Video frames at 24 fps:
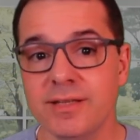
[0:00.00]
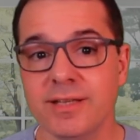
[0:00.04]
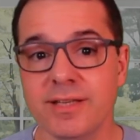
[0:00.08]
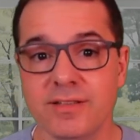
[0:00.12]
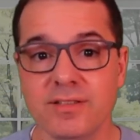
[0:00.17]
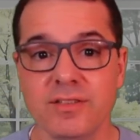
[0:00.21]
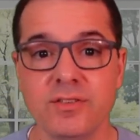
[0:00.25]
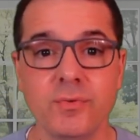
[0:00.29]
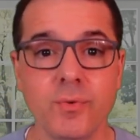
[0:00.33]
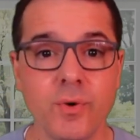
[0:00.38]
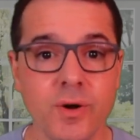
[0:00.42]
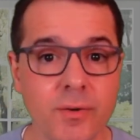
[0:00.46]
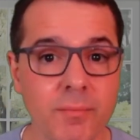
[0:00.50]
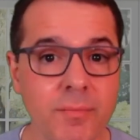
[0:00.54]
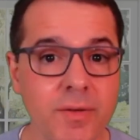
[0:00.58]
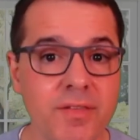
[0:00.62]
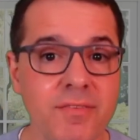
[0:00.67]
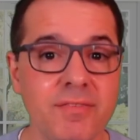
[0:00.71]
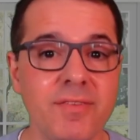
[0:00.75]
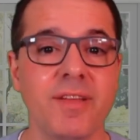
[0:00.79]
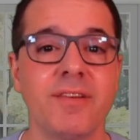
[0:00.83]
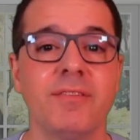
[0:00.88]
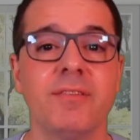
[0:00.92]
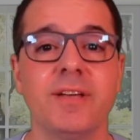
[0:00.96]
This is one of my
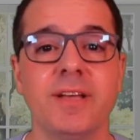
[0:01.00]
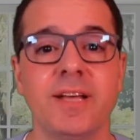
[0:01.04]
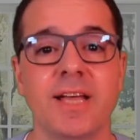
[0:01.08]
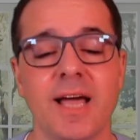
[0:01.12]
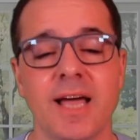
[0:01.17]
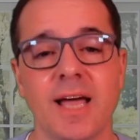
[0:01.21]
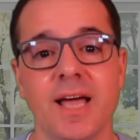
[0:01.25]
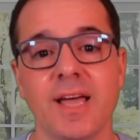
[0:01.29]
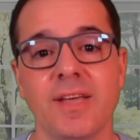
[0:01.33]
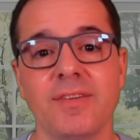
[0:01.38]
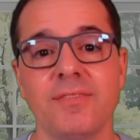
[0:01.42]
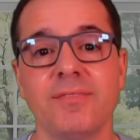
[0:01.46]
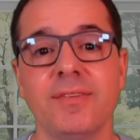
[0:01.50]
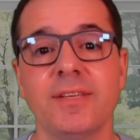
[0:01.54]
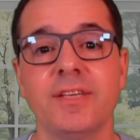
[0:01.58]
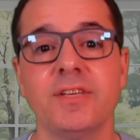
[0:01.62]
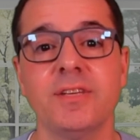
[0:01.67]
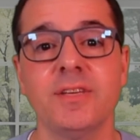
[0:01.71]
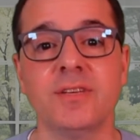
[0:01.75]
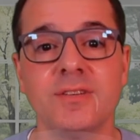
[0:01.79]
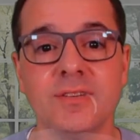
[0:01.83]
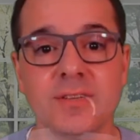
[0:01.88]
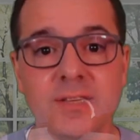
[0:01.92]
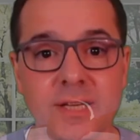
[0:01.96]
favorite AI
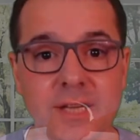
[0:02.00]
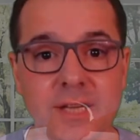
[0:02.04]
features.